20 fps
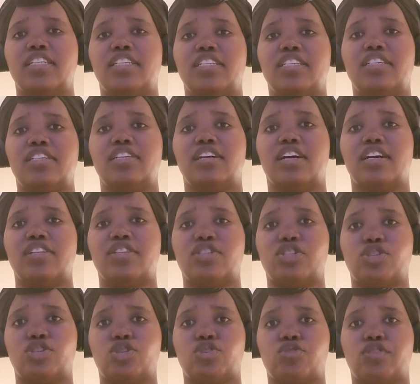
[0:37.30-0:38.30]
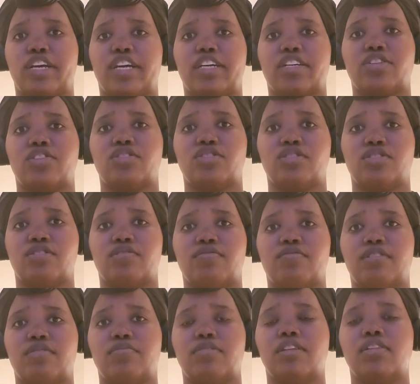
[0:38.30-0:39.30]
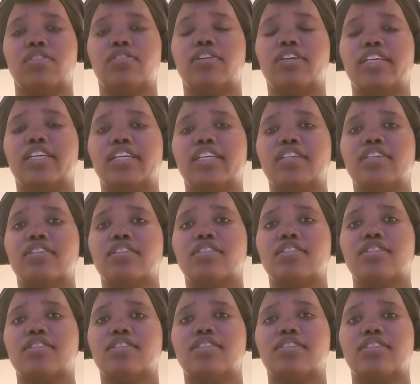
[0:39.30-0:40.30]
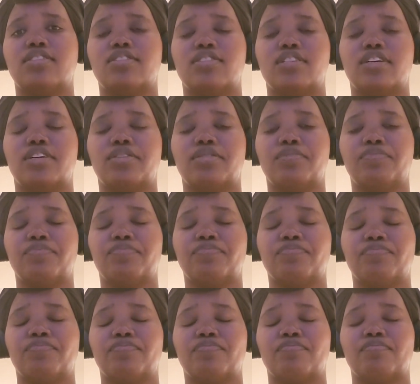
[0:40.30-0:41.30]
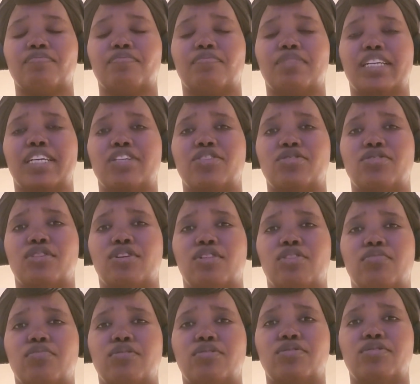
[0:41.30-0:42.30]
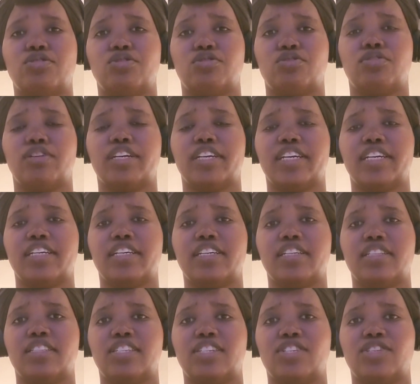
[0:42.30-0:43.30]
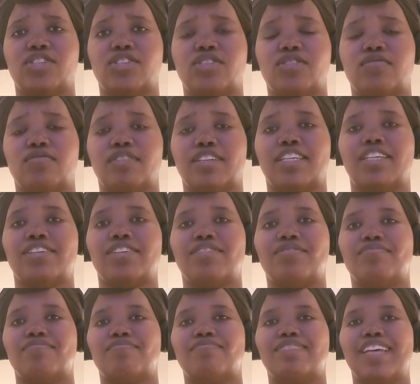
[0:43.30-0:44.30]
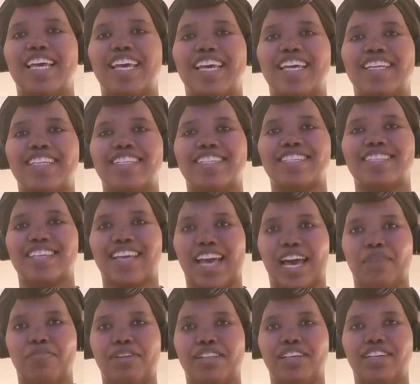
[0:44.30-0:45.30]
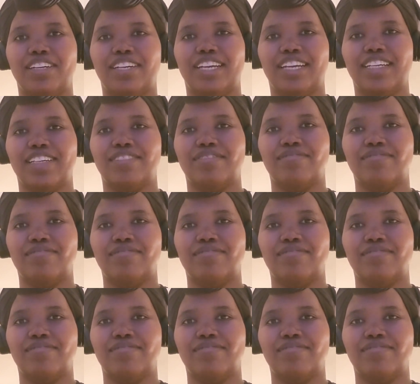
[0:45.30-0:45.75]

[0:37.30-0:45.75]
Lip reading: did not distract from the learning. So, but I do hope you enjoy this video and happy learning.